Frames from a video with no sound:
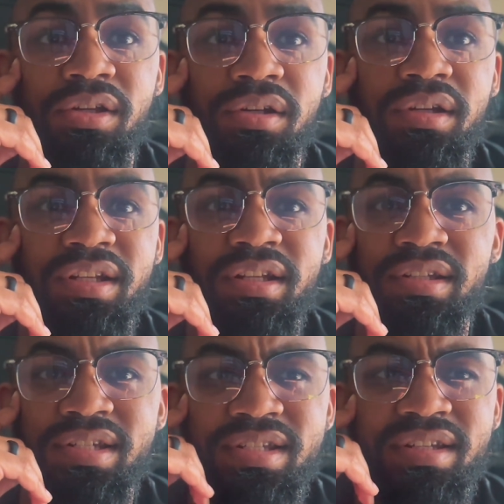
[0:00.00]
It did
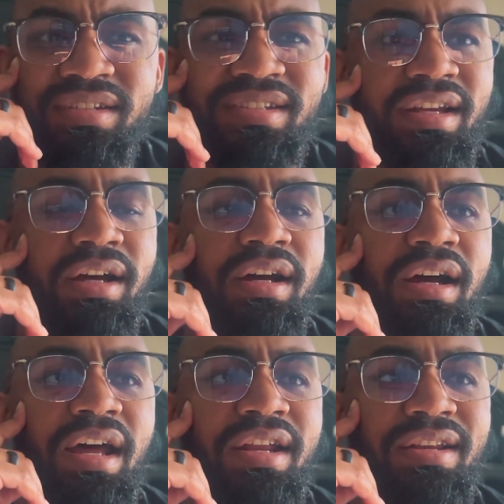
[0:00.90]
decent.
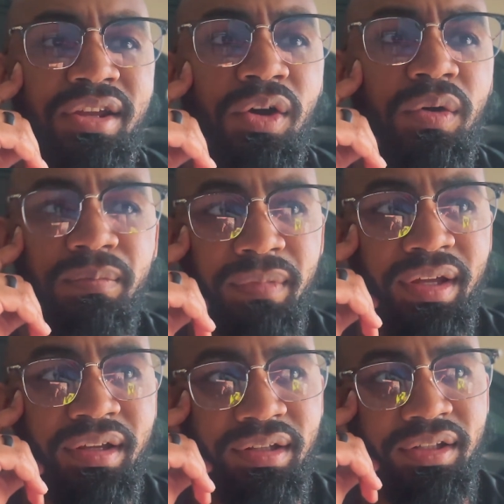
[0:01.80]
I didn't go and
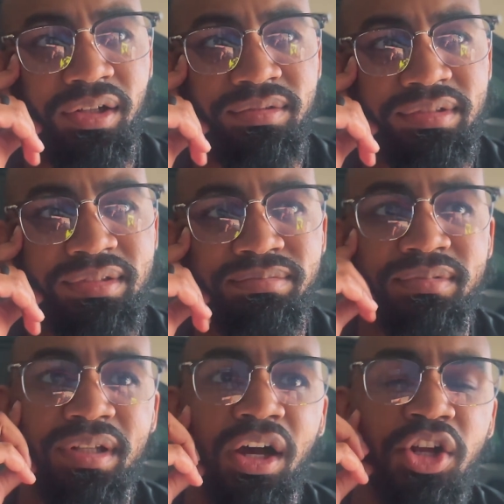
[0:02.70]
make, you know,
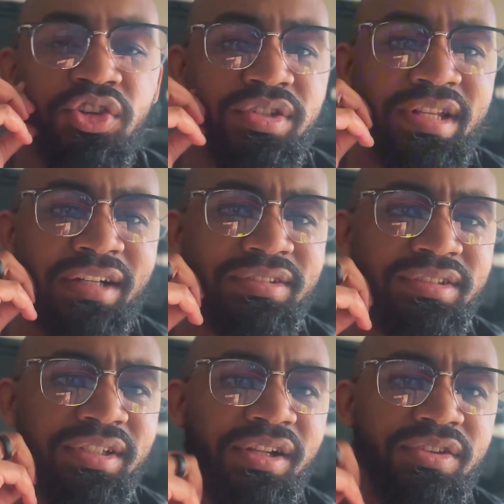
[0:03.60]
hundreds of thousands
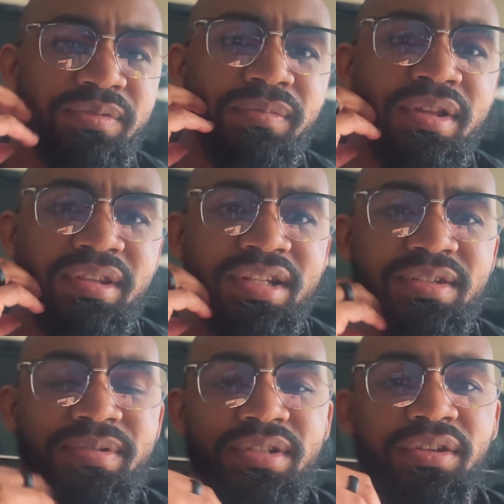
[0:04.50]
of dollars a month like
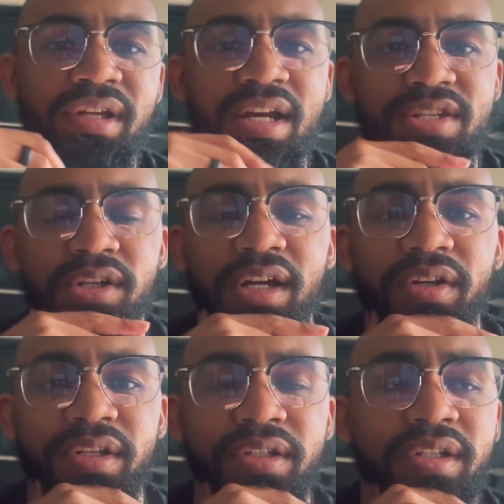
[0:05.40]
some of these other guys are out
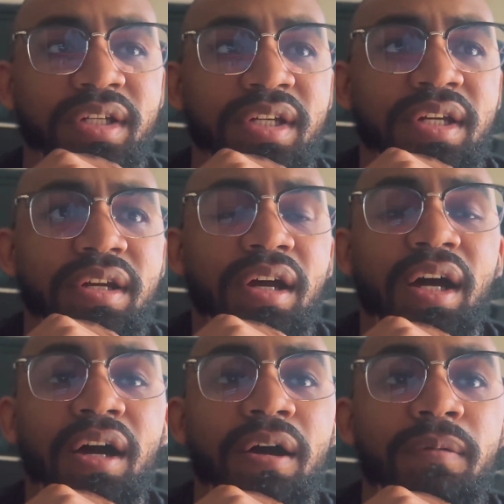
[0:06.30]
here.
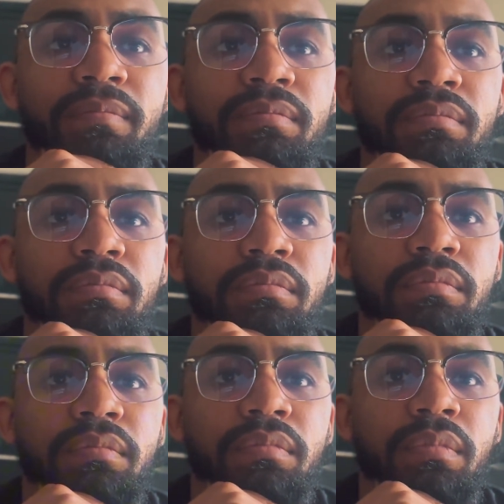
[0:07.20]

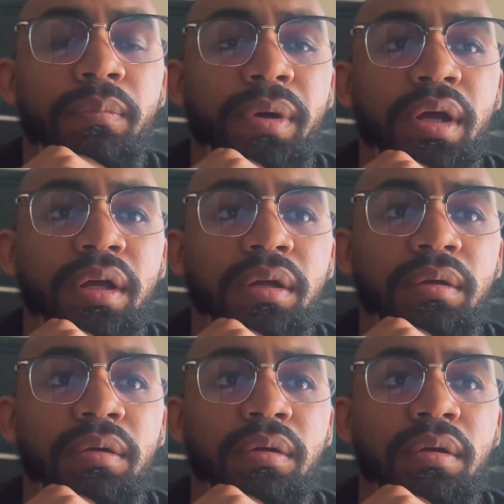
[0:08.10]
But
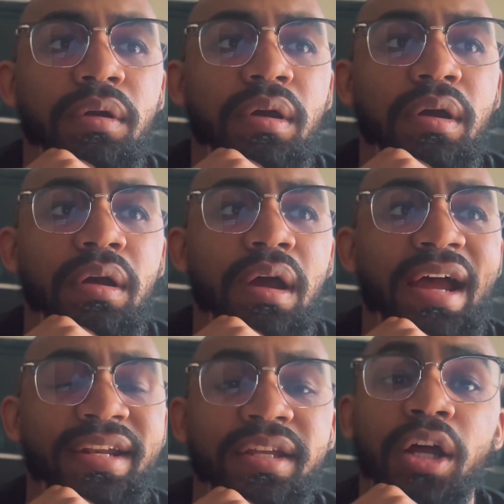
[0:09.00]
I
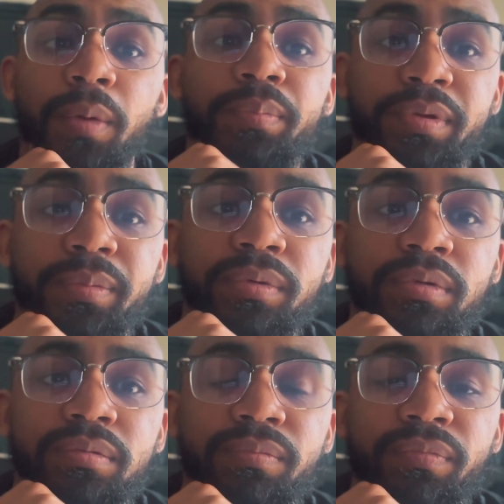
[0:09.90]
did help
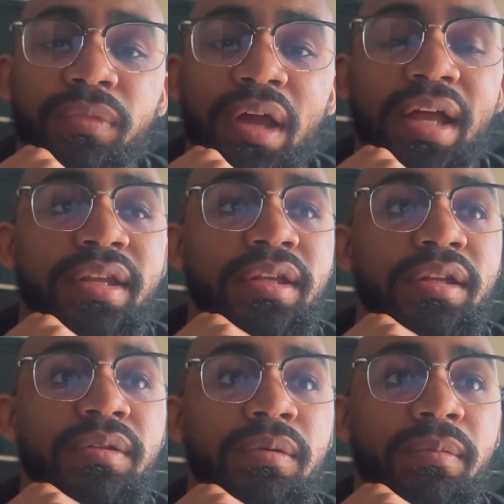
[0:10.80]
people. I
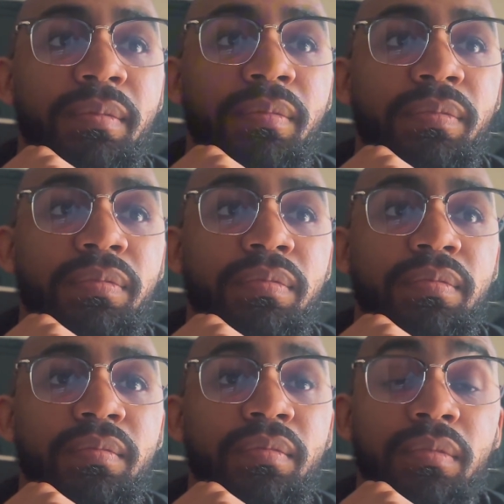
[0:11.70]
did
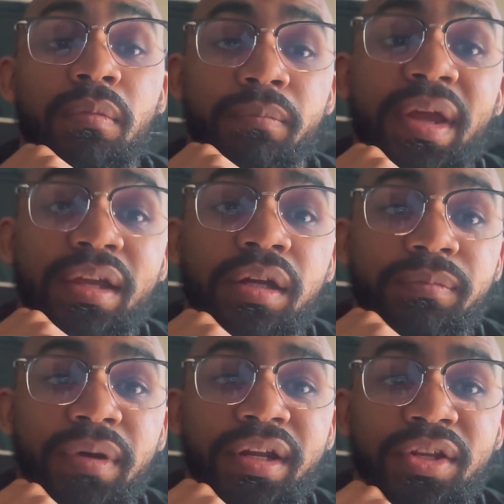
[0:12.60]
make good
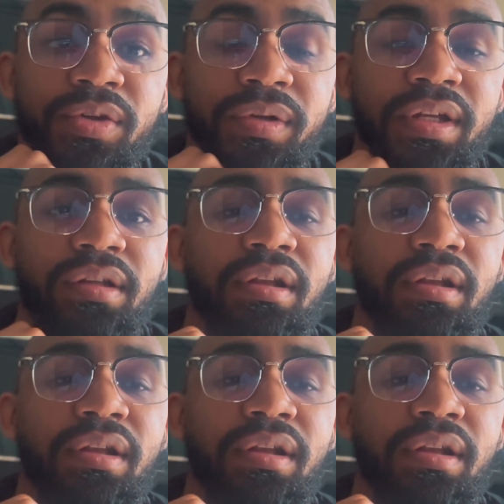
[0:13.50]
money doing it.